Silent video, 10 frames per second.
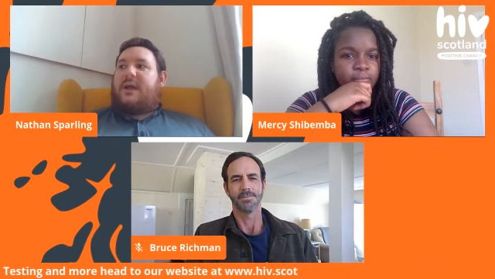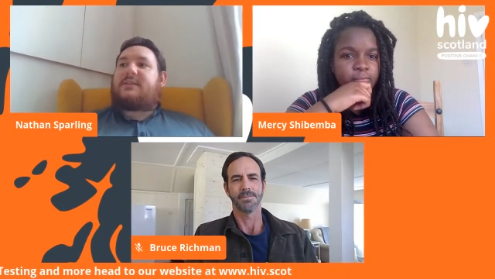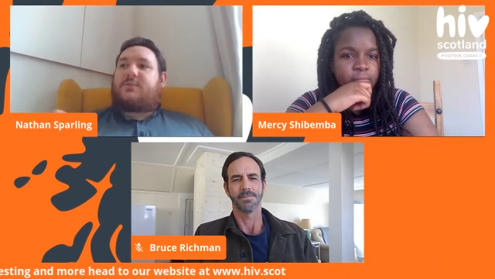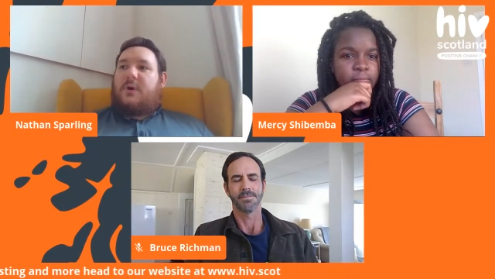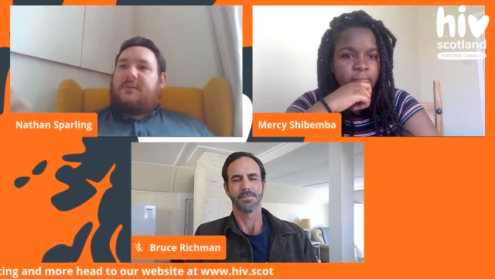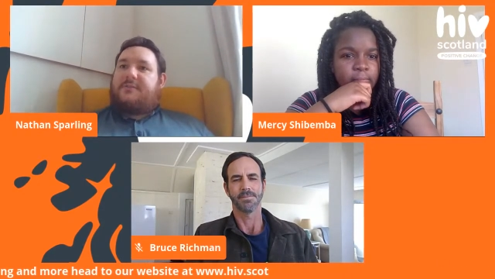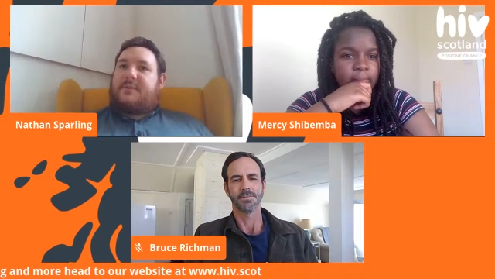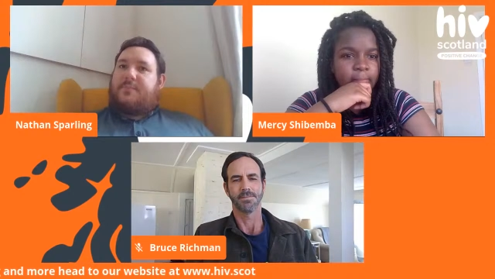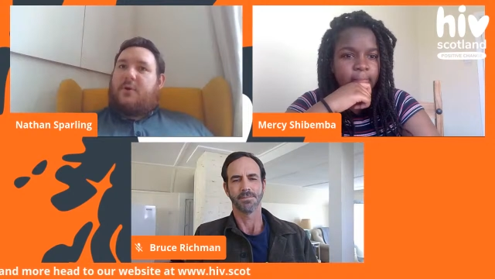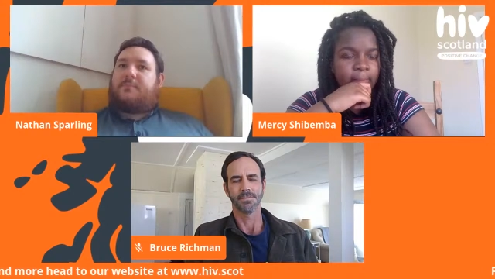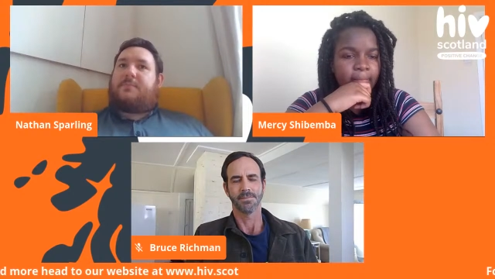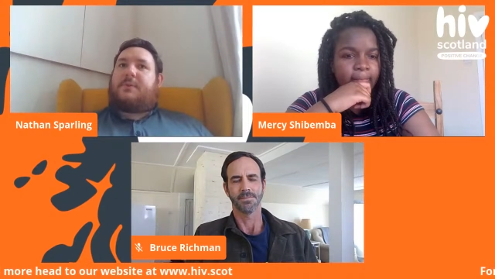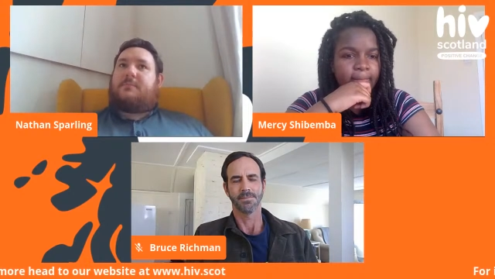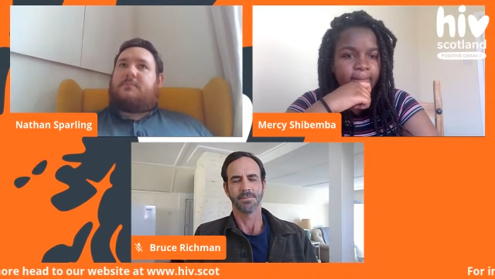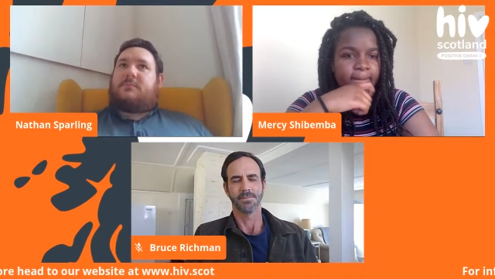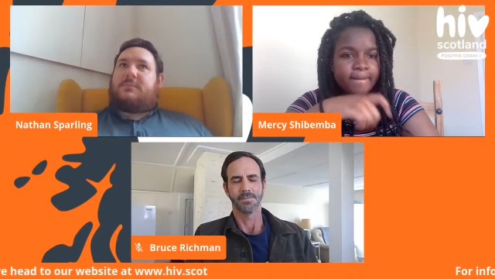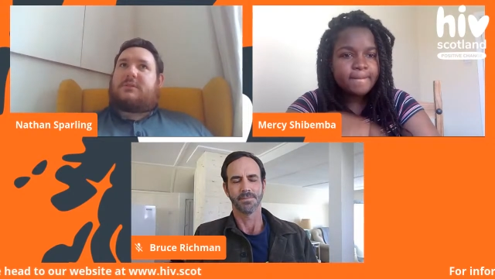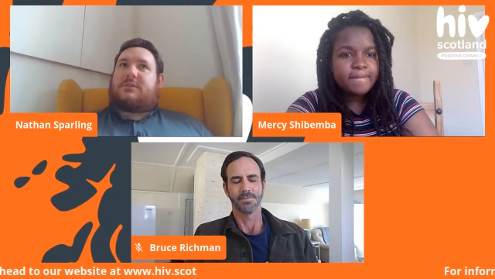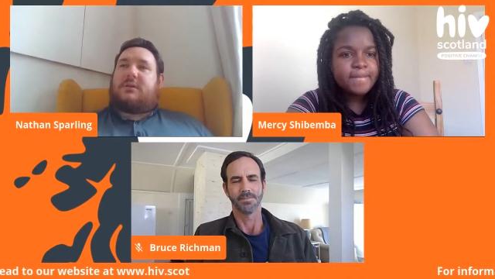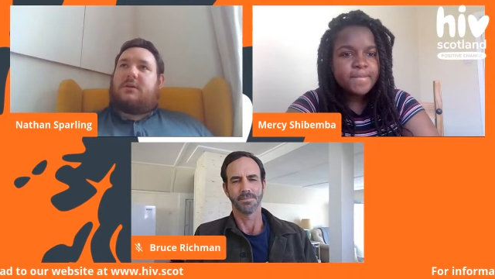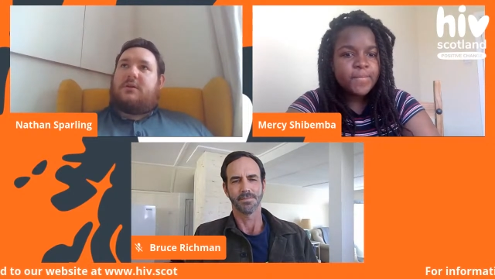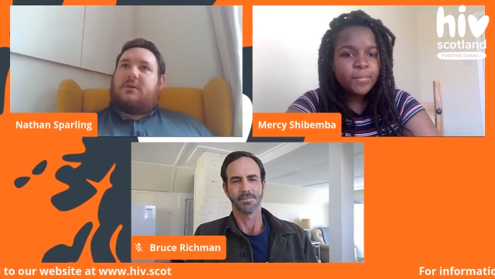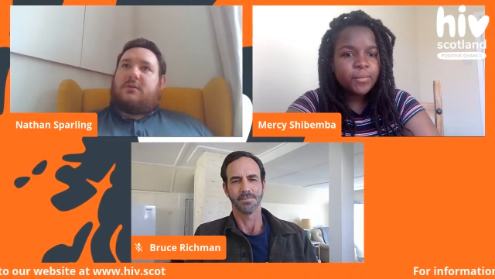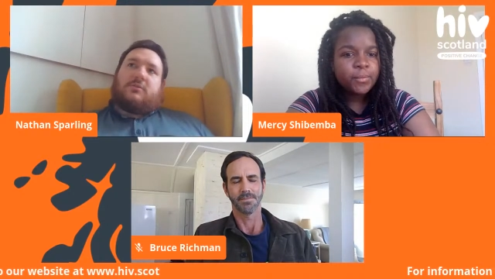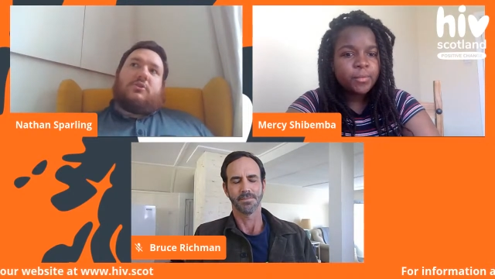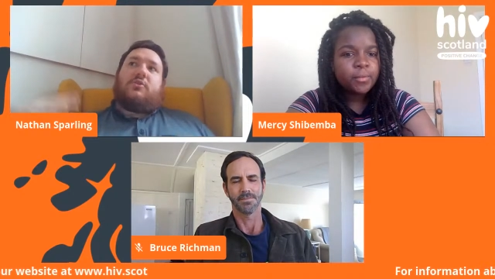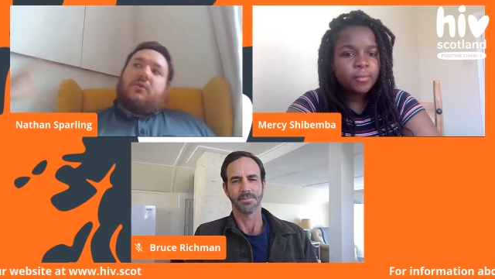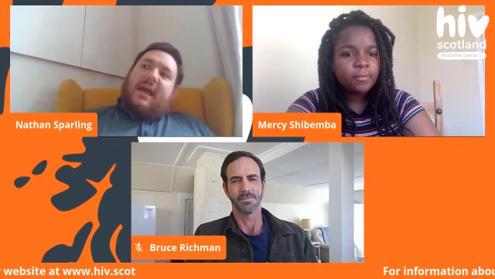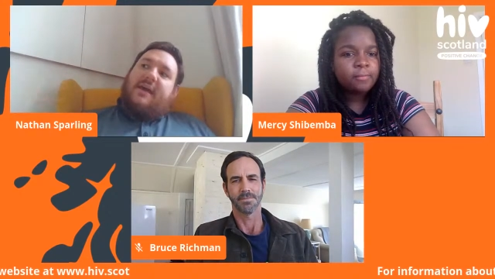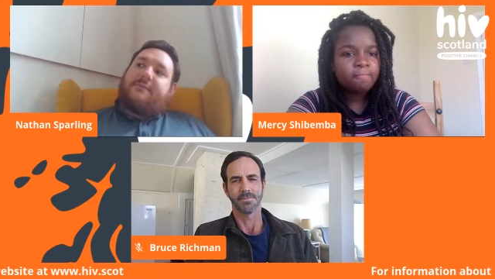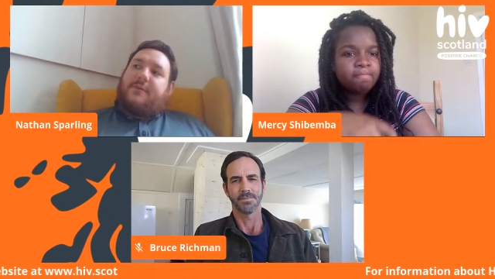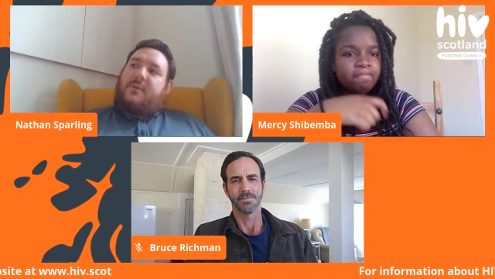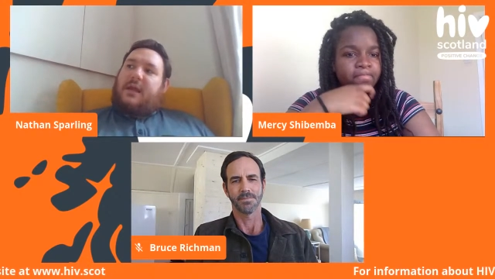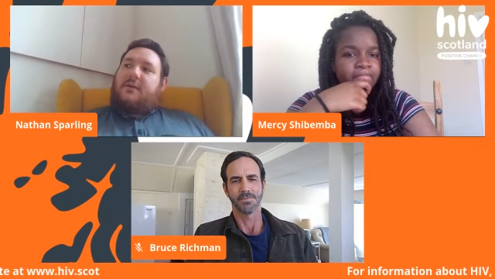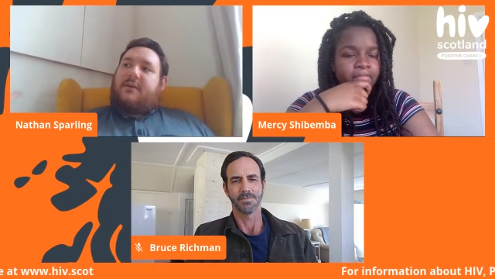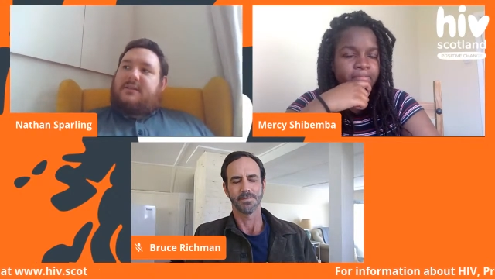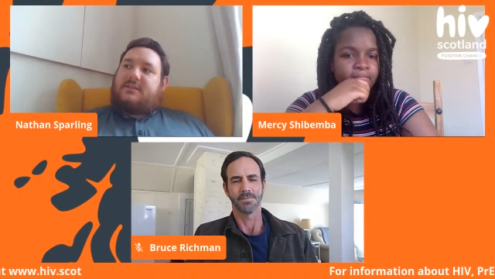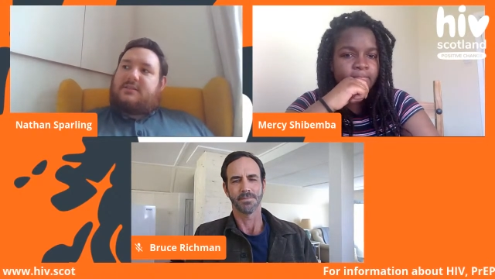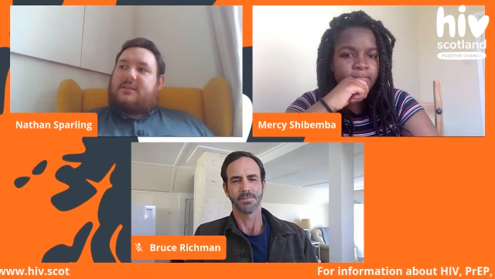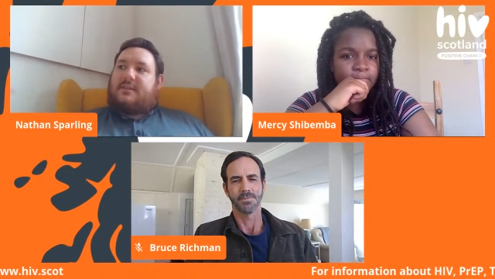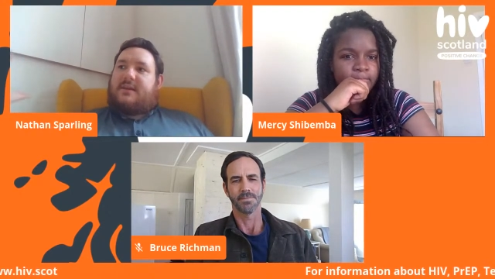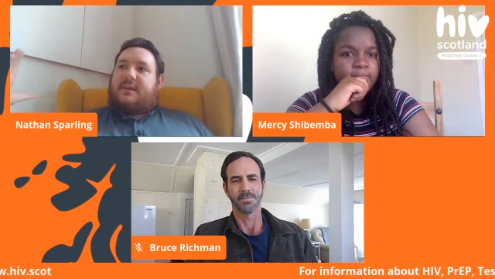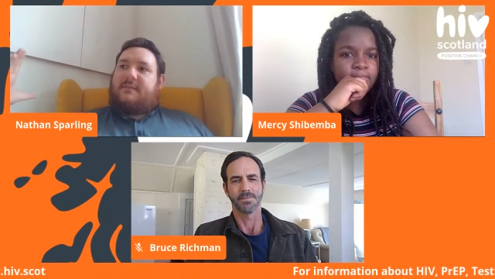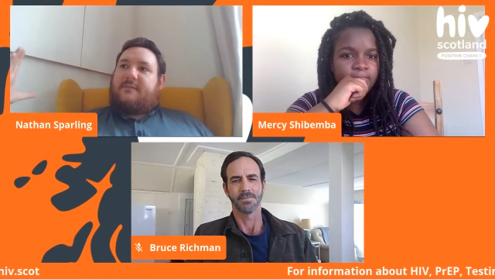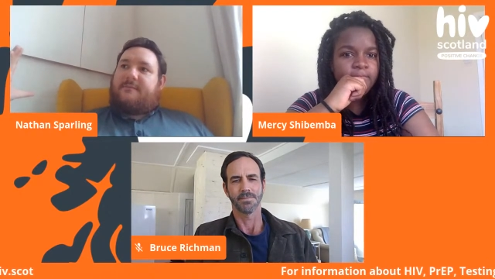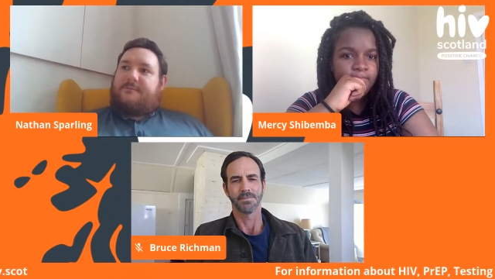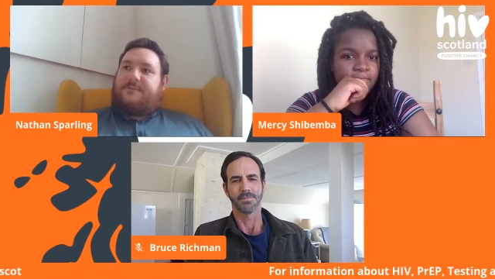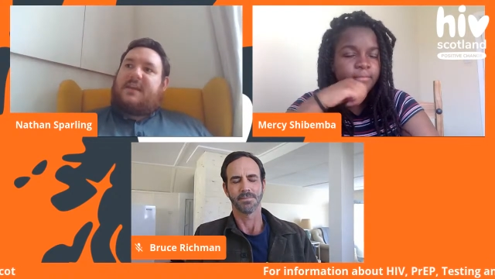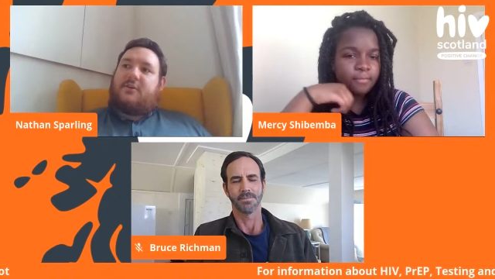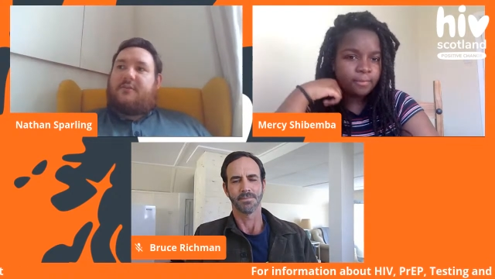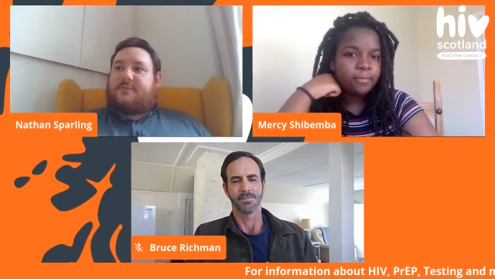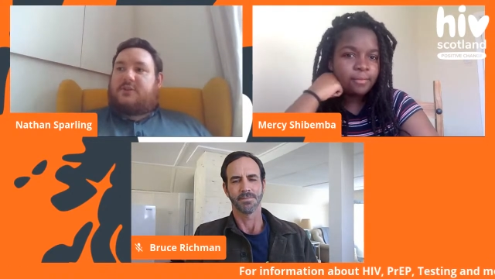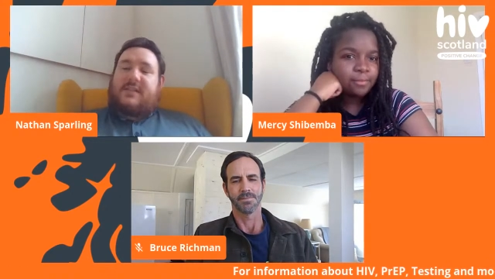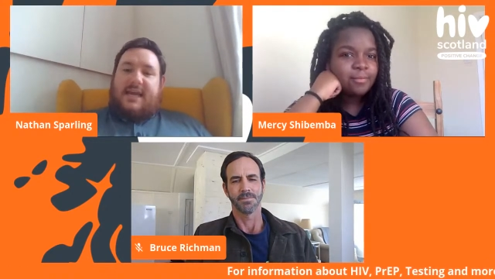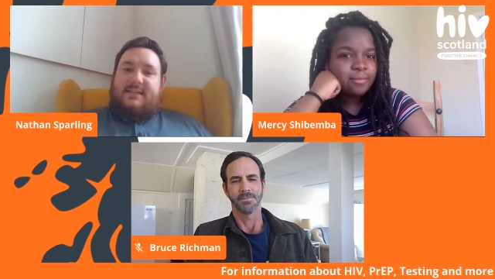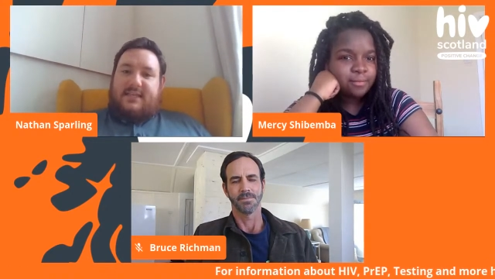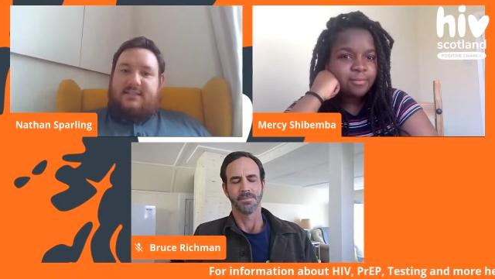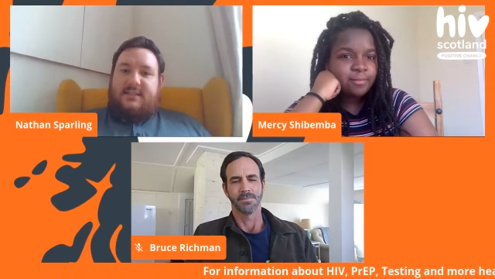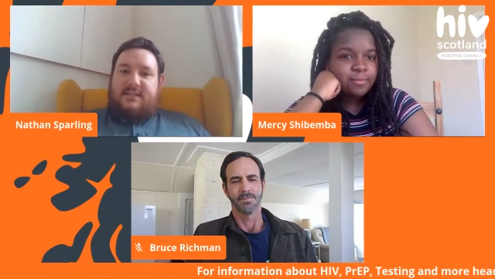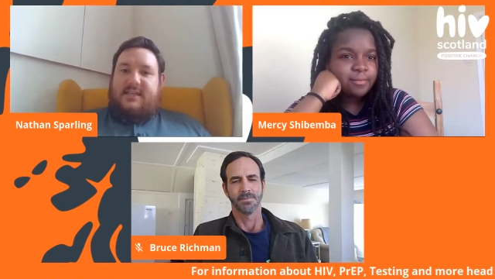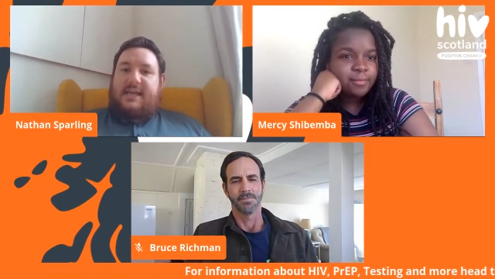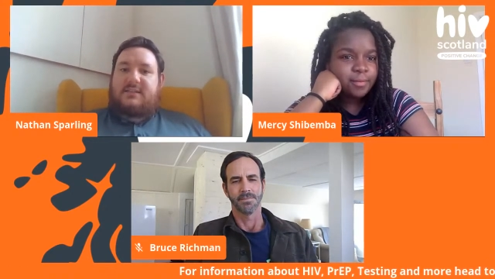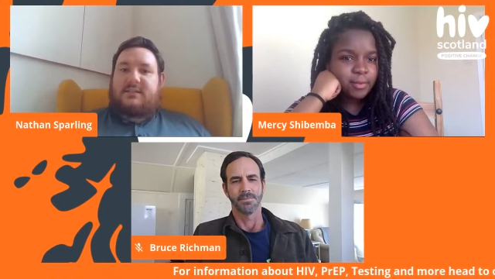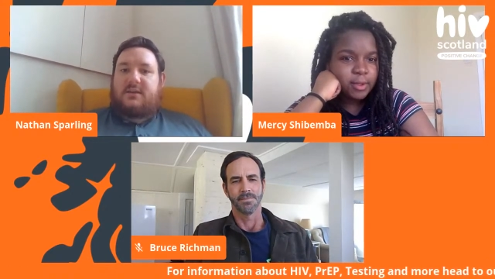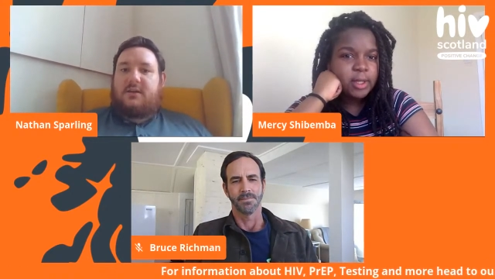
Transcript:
Speaker 1: is one of the problems. You know, everywhere is the fear of just accessing a test.